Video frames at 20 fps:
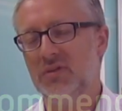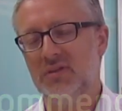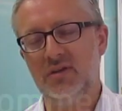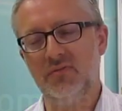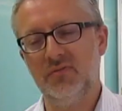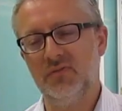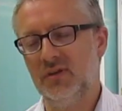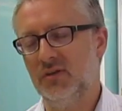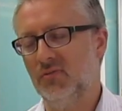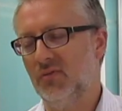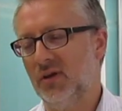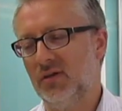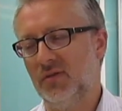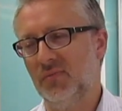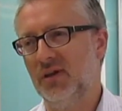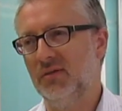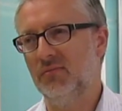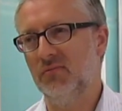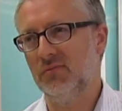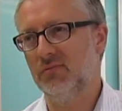would definitely
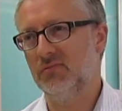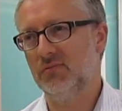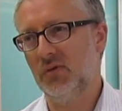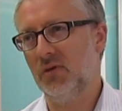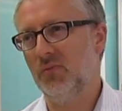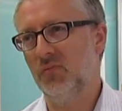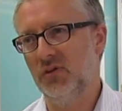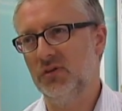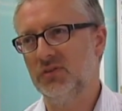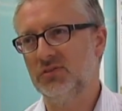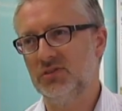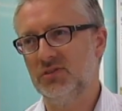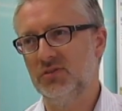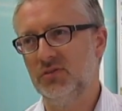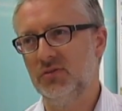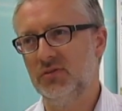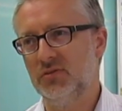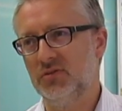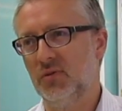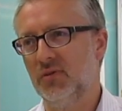recommend Brandworkz
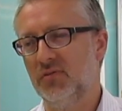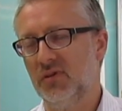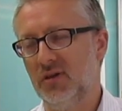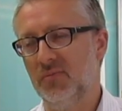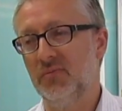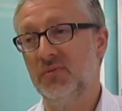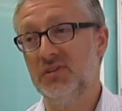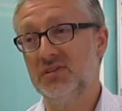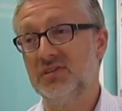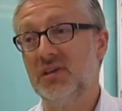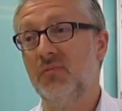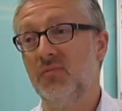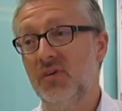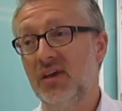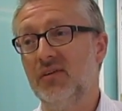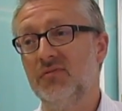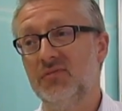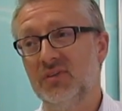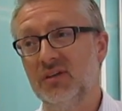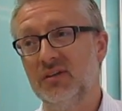to other companies, and
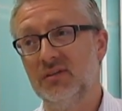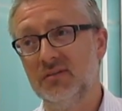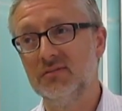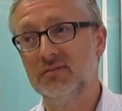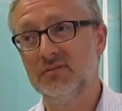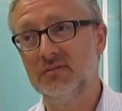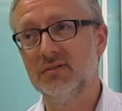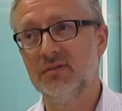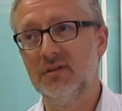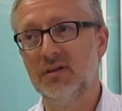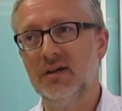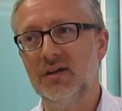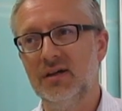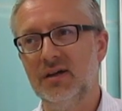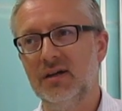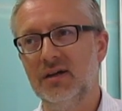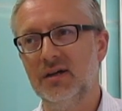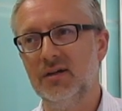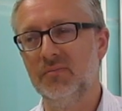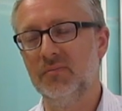we have done,
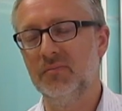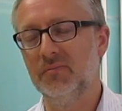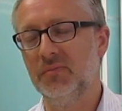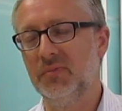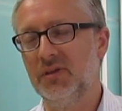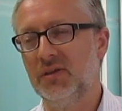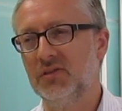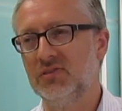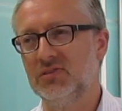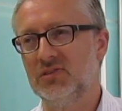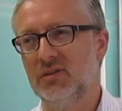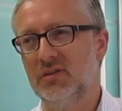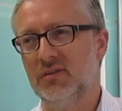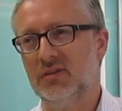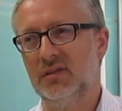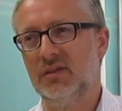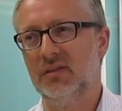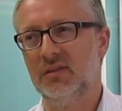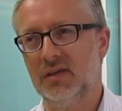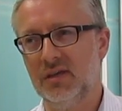because I
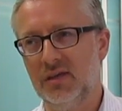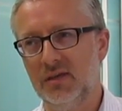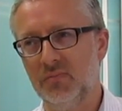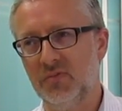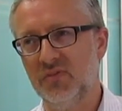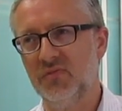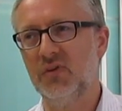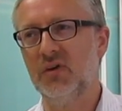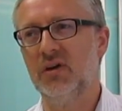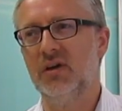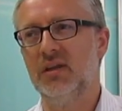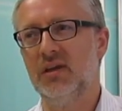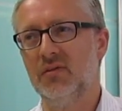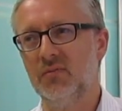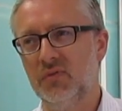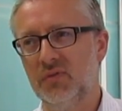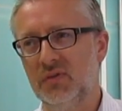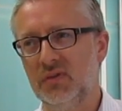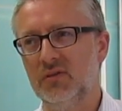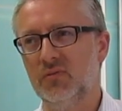think they provide
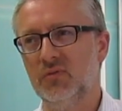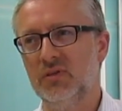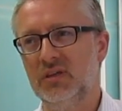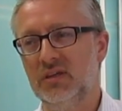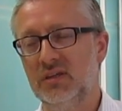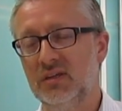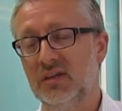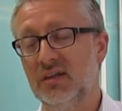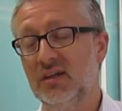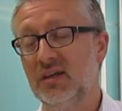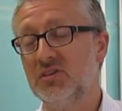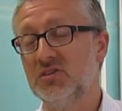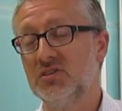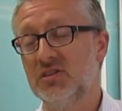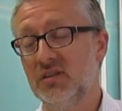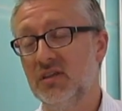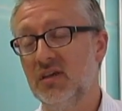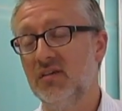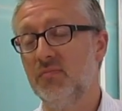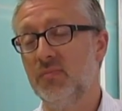everything that we needed. And
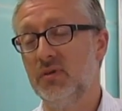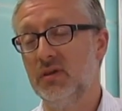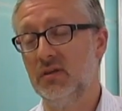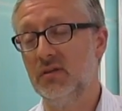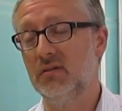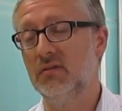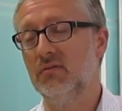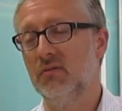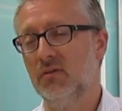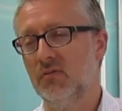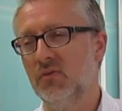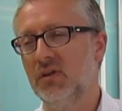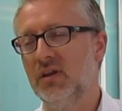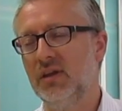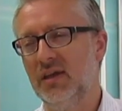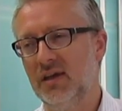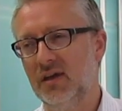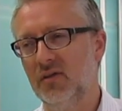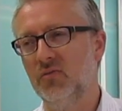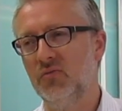actually they've been
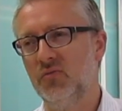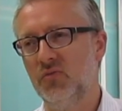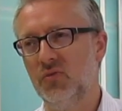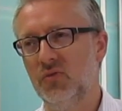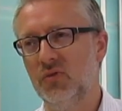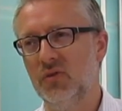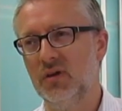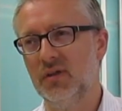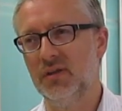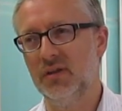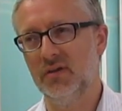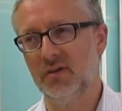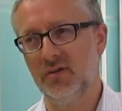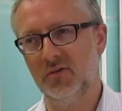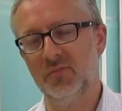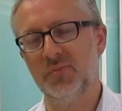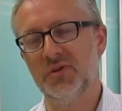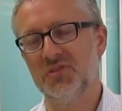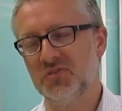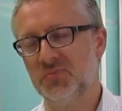really helpful, and they're a
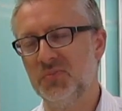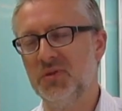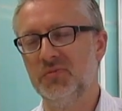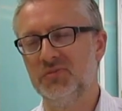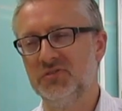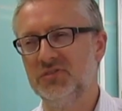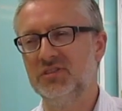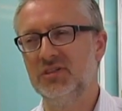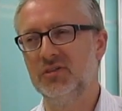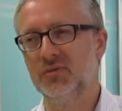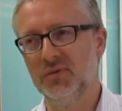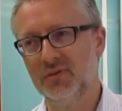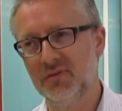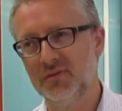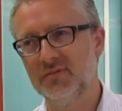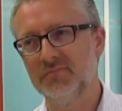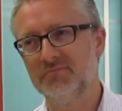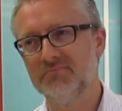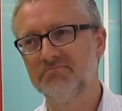good bunch of people to deal with.